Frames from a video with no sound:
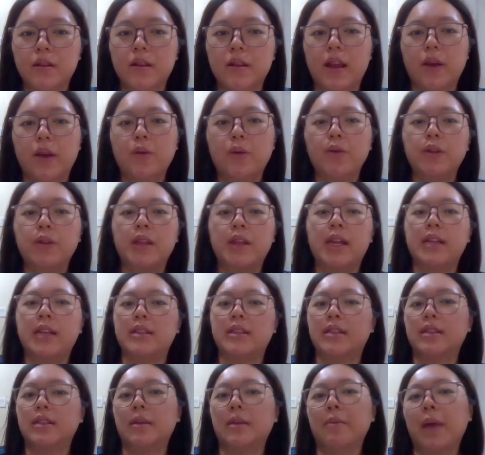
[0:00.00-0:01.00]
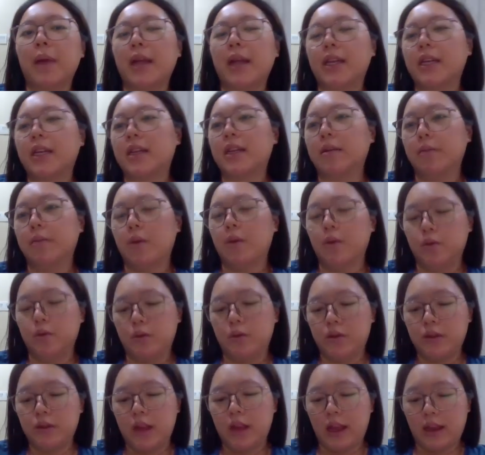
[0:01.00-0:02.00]
Like who needs the money the
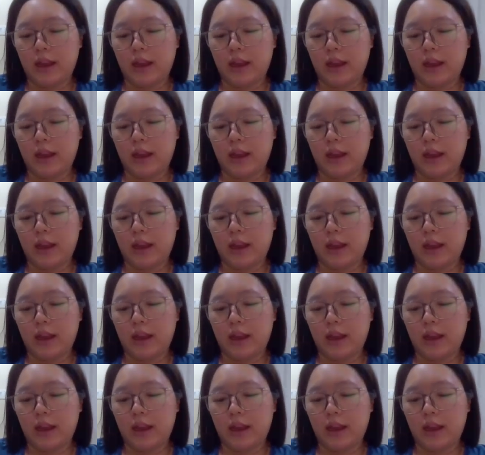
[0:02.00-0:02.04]
most?